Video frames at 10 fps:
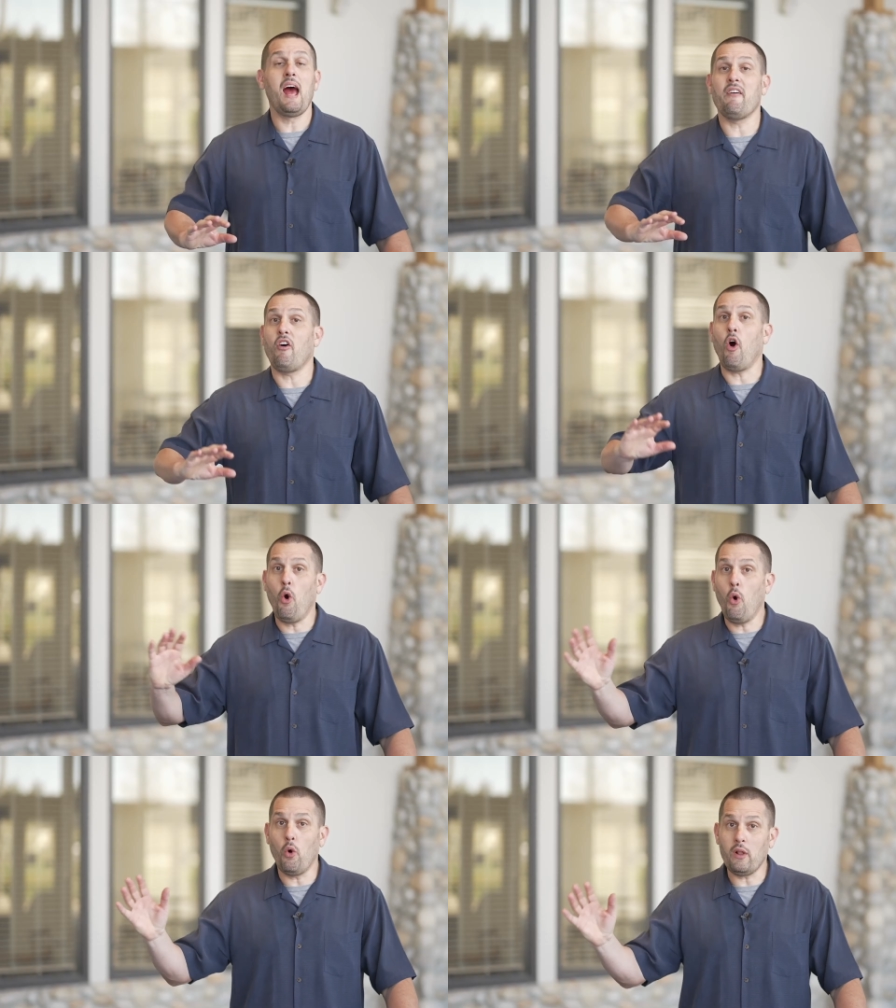have a
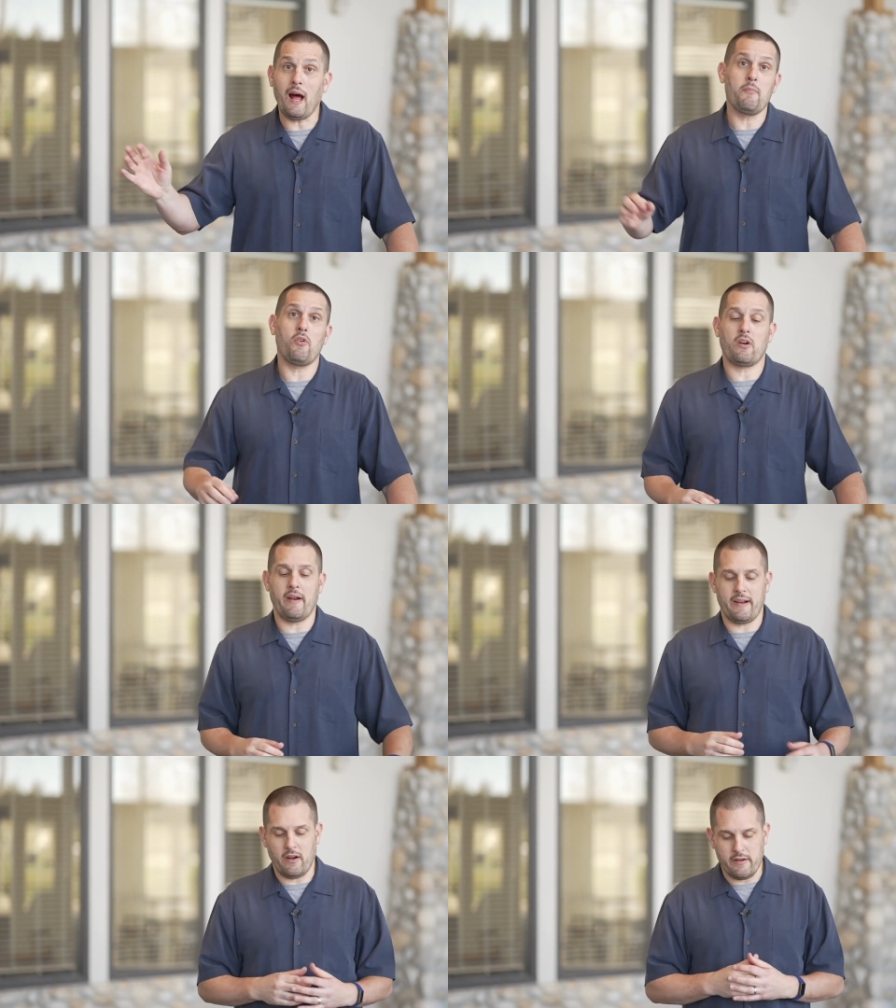whole lot more
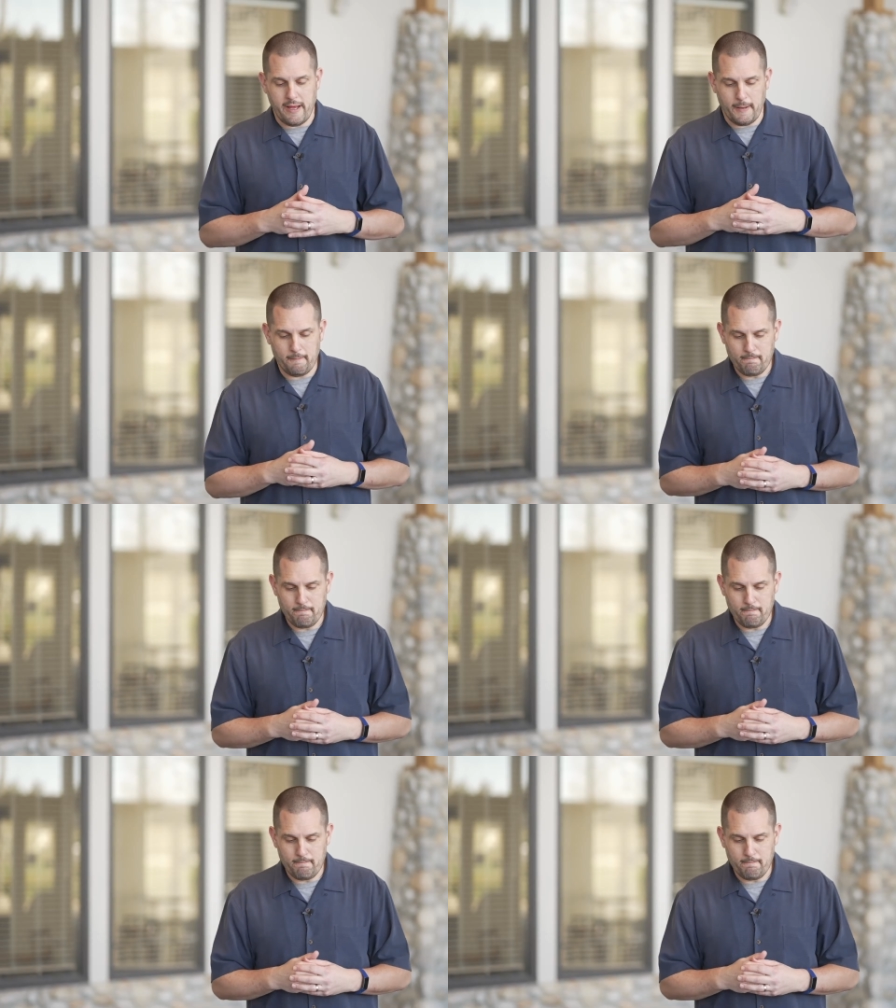credit card debt.